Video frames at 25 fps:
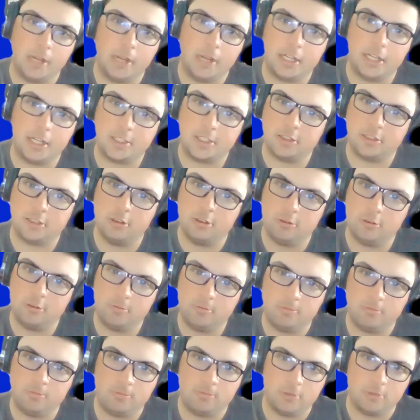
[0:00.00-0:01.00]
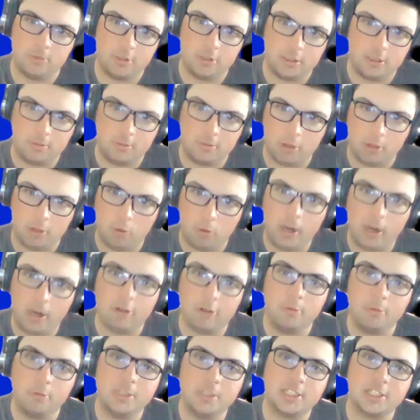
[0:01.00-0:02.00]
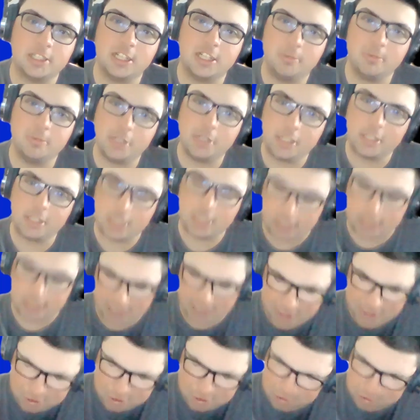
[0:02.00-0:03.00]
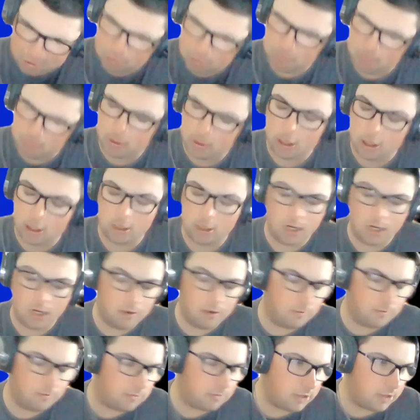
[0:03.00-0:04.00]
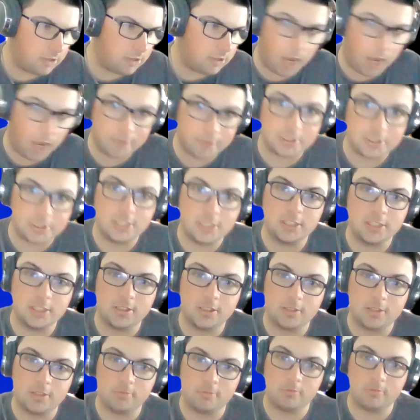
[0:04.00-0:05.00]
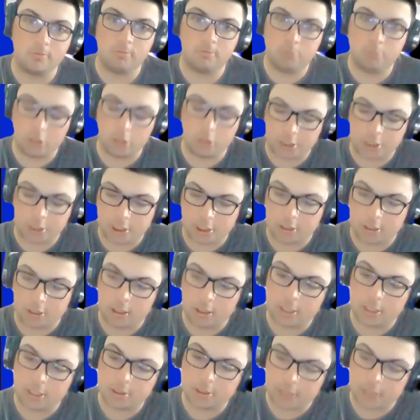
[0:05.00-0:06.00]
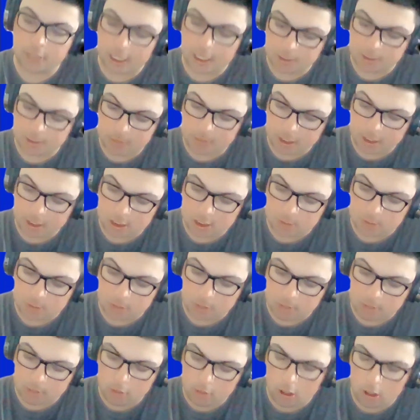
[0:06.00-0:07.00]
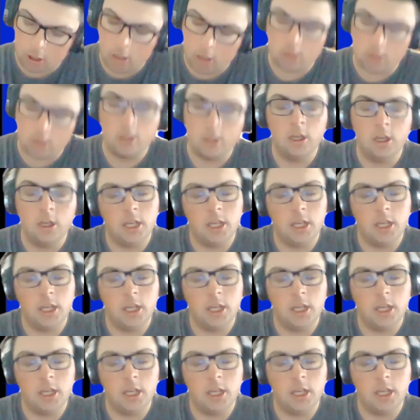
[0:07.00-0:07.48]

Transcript: I assume the weight room is going to be an integral part of the off-season push here as you guys begin spring ball